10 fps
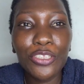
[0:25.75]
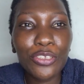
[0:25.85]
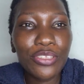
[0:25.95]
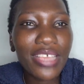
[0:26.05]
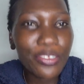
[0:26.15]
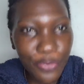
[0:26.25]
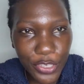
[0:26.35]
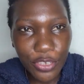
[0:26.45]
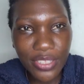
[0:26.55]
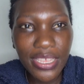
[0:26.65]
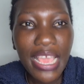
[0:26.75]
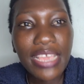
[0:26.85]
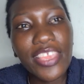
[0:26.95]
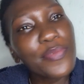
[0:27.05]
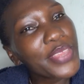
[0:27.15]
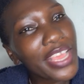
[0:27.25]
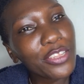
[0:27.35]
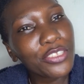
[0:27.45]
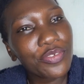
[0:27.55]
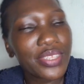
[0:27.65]
So such videos give me a
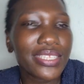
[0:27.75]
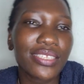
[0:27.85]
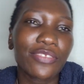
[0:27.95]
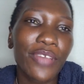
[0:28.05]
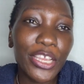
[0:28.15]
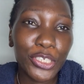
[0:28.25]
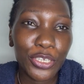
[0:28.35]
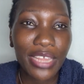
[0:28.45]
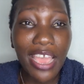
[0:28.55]
lot of satisfaction.